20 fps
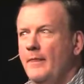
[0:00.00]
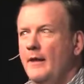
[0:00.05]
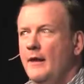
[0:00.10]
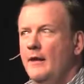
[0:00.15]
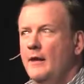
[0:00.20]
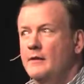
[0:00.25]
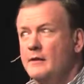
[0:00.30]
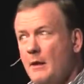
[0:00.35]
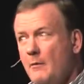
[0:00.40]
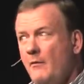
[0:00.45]

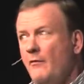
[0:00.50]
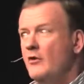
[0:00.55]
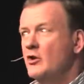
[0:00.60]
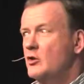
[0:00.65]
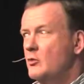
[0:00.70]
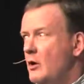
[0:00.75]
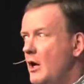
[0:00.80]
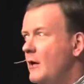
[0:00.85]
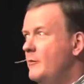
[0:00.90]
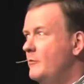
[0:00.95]
And some of us
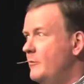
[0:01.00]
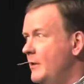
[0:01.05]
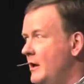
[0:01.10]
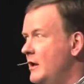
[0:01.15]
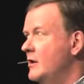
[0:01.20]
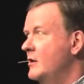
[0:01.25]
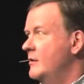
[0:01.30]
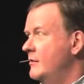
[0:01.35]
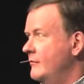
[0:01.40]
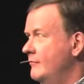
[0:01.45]
run
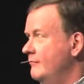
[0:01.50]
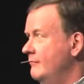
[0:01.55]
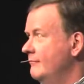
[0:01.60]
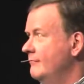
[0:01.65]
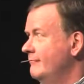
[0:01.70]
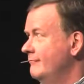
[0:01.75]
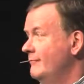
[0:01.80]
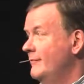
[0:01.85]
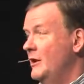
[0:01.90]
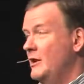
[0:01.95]
because
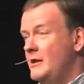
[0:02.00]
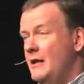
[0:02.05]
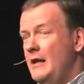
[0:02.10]
just